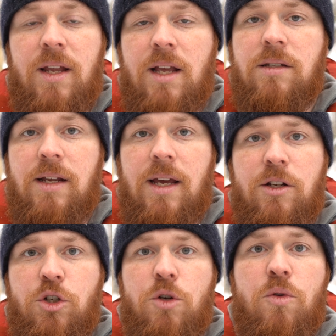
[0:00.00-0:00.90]
He has to kind
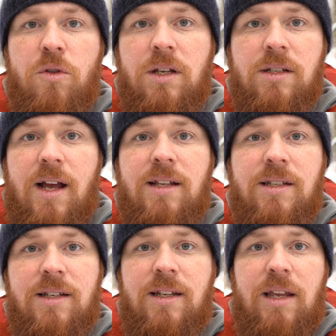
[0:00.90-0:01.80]
of chew things
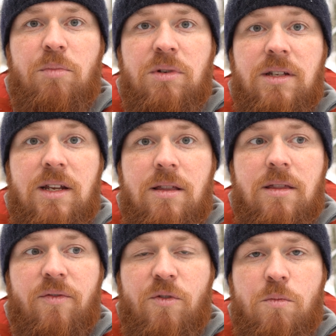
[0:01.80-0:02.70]
constantly to keep his
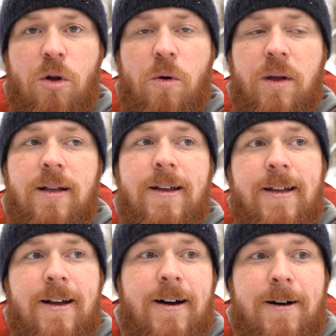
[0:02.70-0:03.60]
teeth from growing,
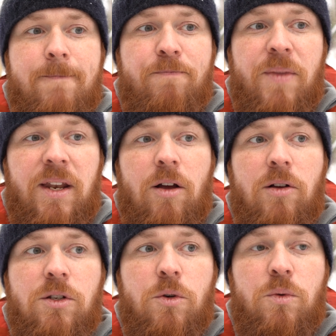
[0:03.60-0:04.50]
and he
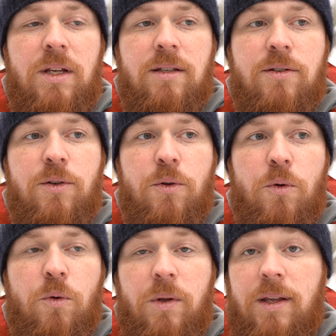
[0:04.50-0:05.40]
also needs
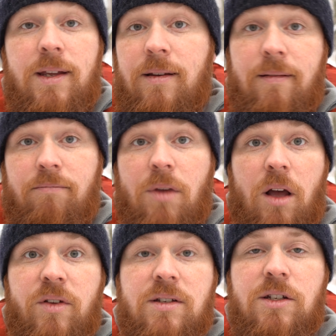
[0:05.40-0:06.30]
to eat,
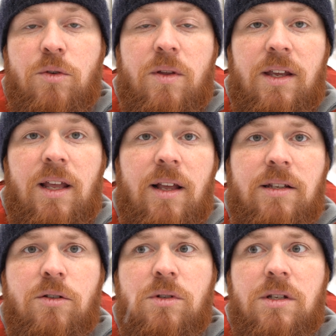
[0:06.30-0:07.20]
obviously, so I think he
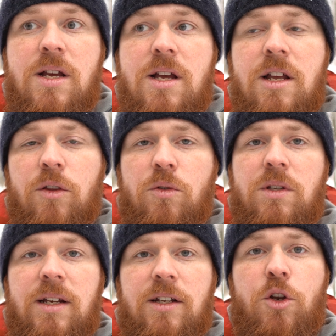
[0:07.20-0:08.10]
likes those
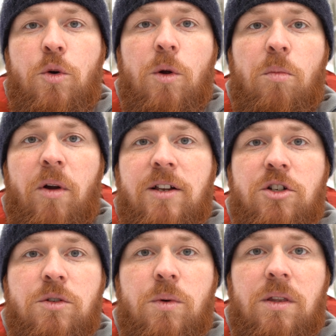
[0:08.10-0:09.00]
like newer
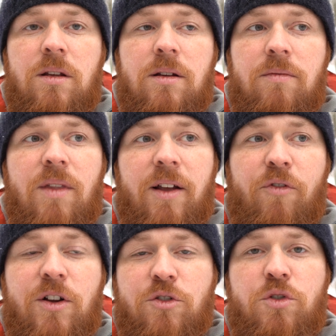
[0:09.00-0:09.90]
branches with the like
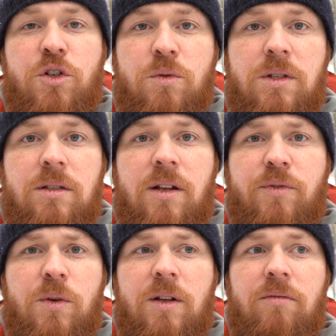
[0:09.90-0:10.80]
fresher shoots and stuff,
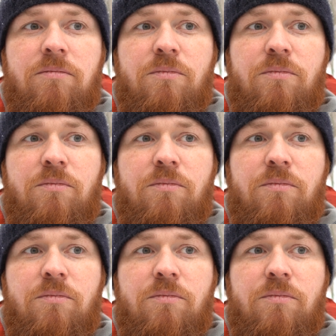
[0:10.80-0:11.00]
so he'll,